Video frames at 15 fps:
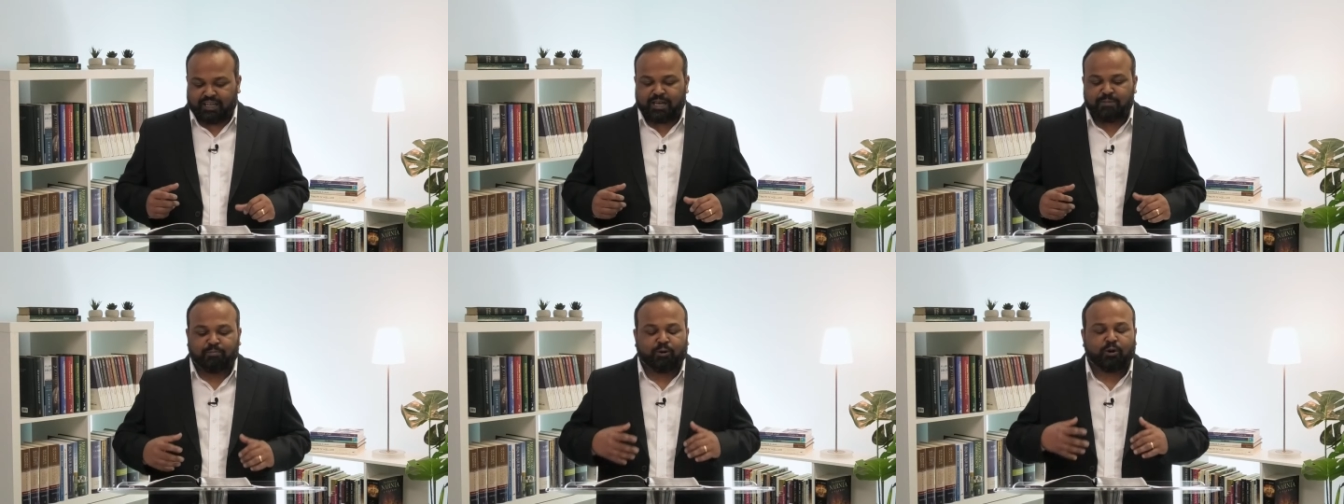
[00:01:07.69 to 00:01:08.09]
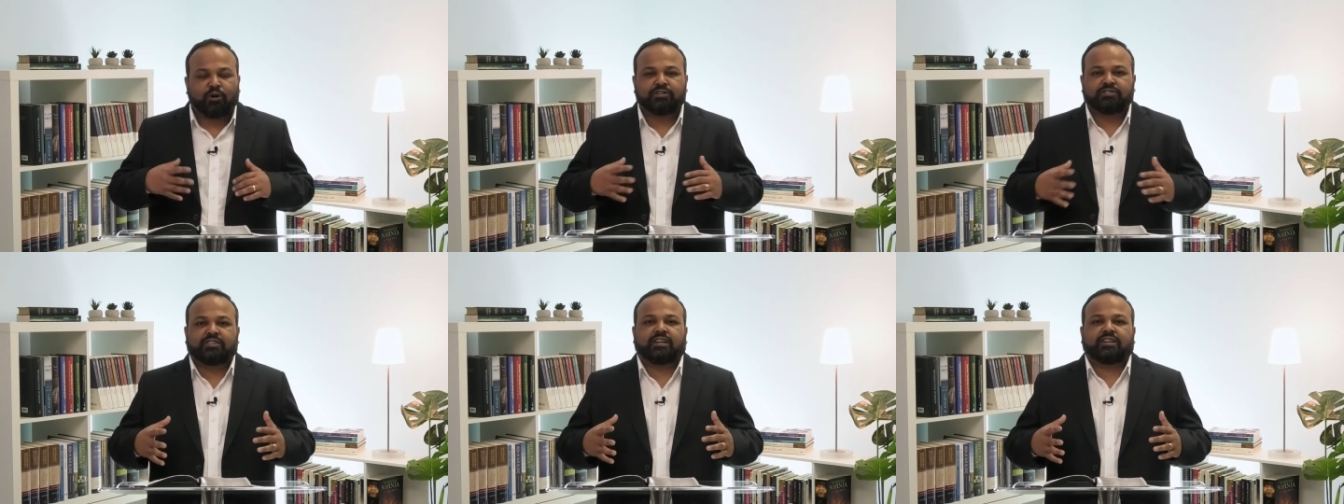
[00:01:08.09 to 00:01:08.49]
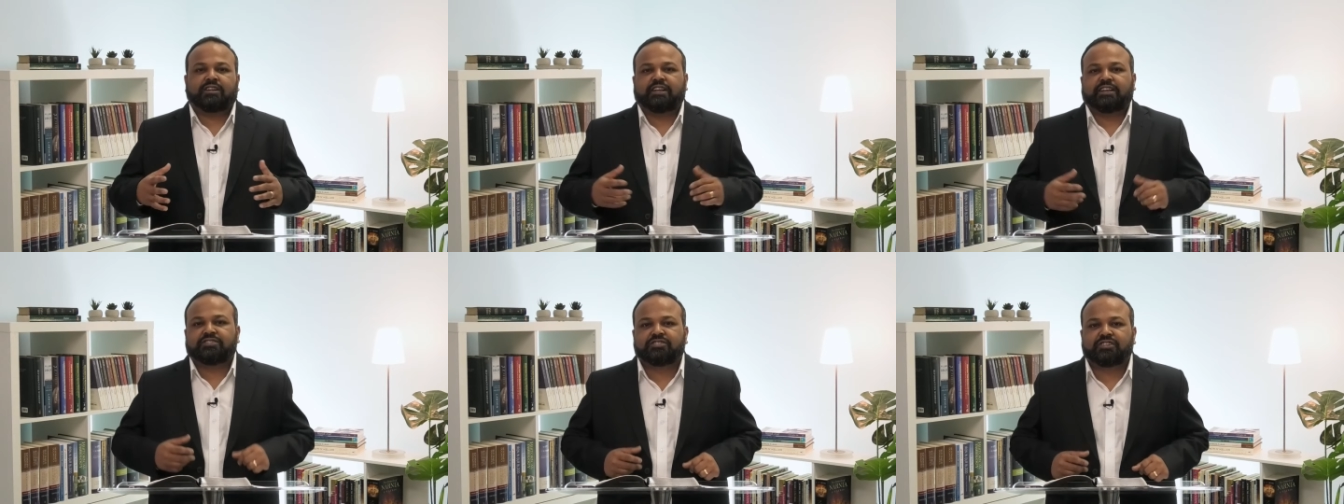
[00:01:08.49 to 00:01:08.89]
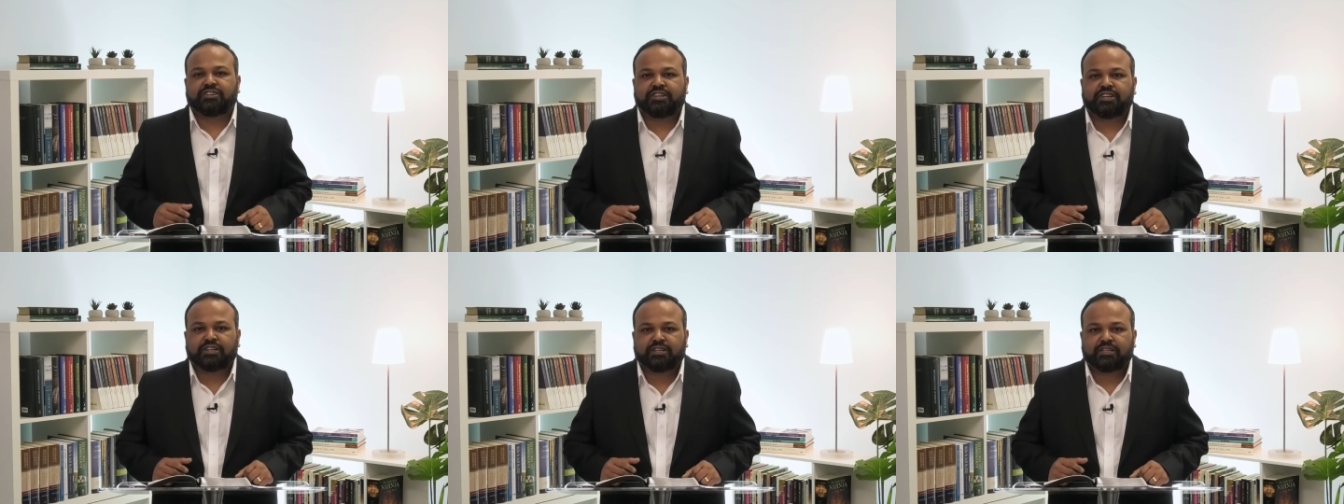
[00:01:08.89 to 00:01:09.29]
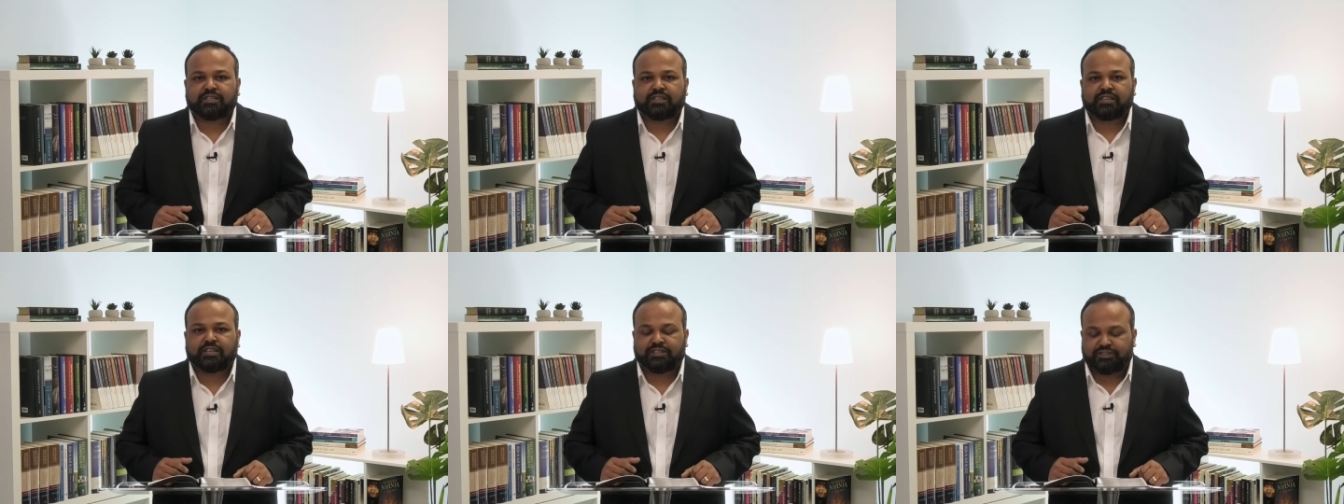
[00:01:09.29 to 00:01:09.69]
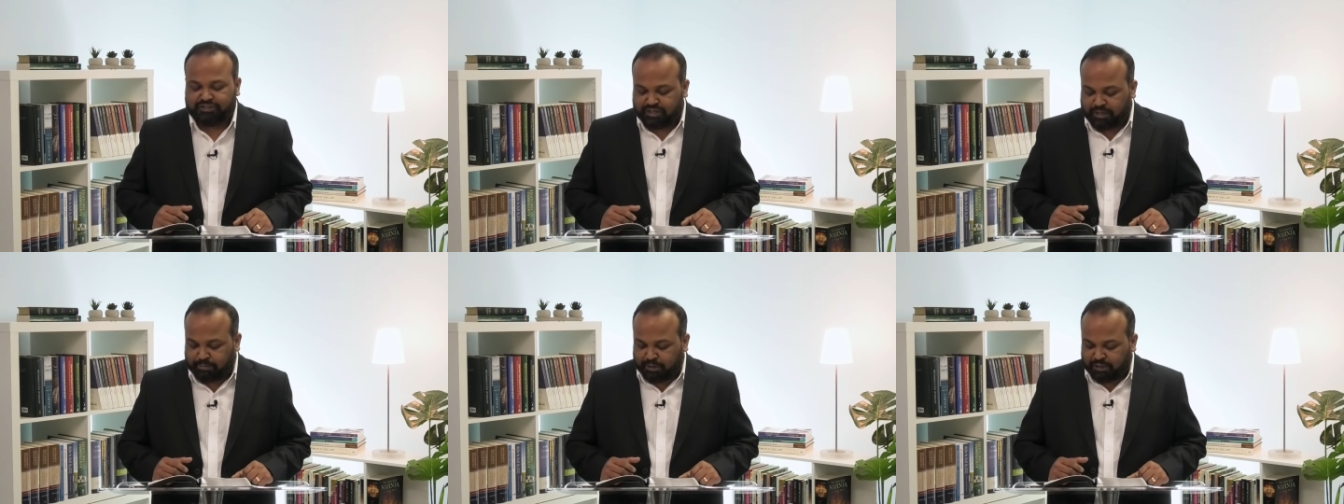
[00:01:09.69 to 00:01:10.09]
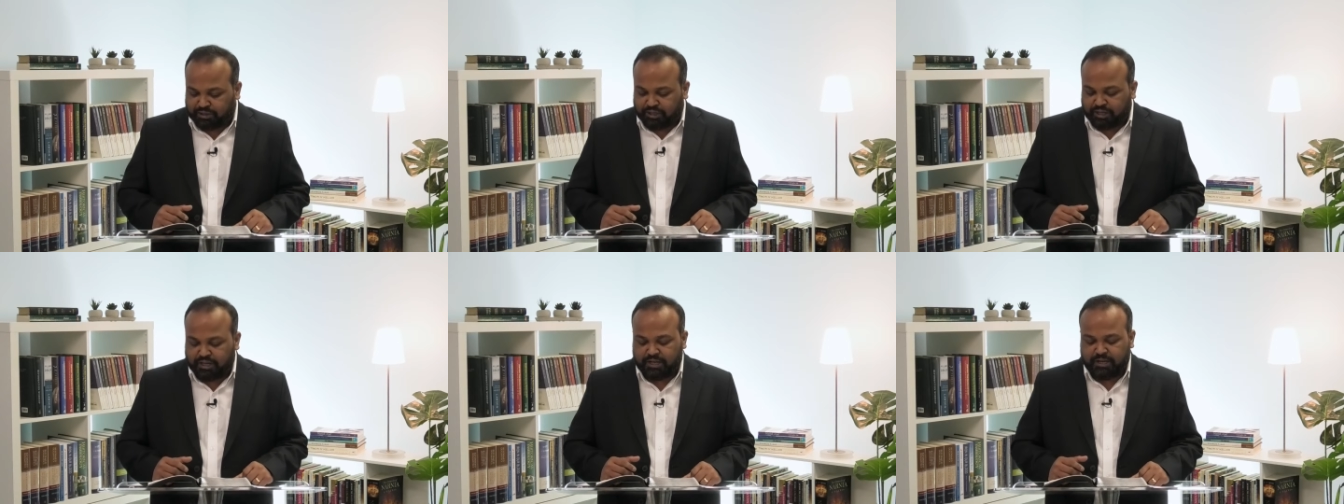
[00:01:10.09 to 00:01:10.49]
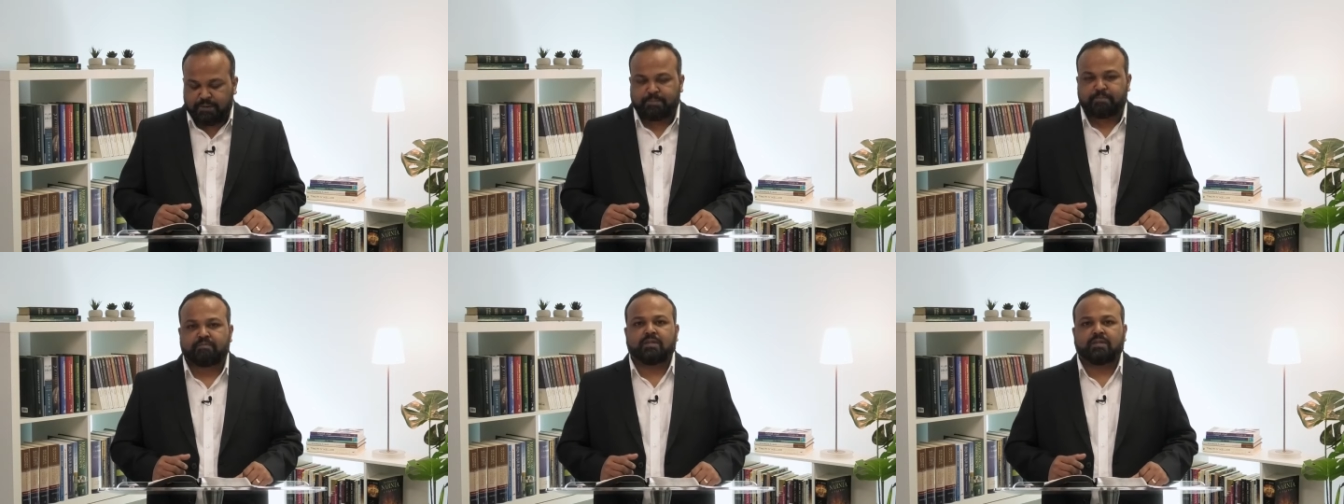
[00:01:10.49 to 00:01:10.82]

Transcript: employs that test here in chapter 3